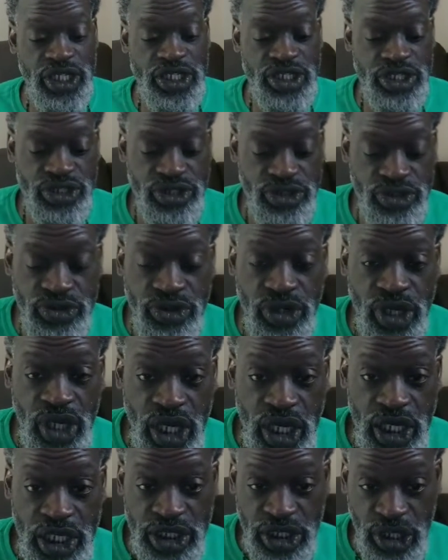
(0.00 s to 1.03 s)
into
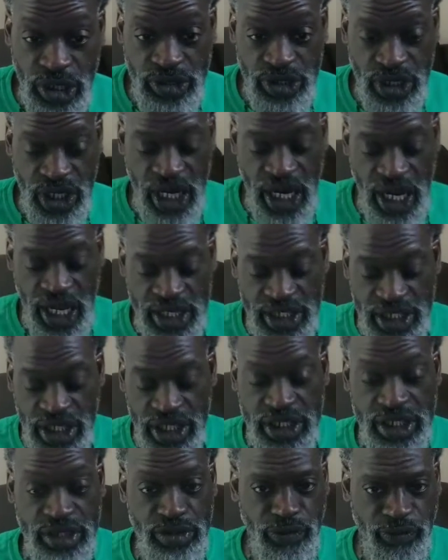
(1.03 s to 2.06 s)
toasting the
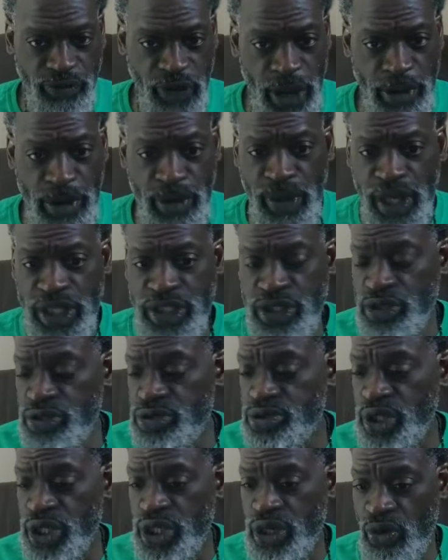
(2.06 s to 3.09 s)
ancestors. Family, make sure you
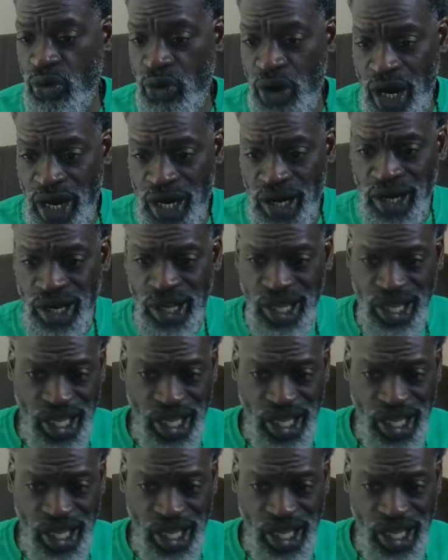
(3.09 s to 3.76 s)
drink your water.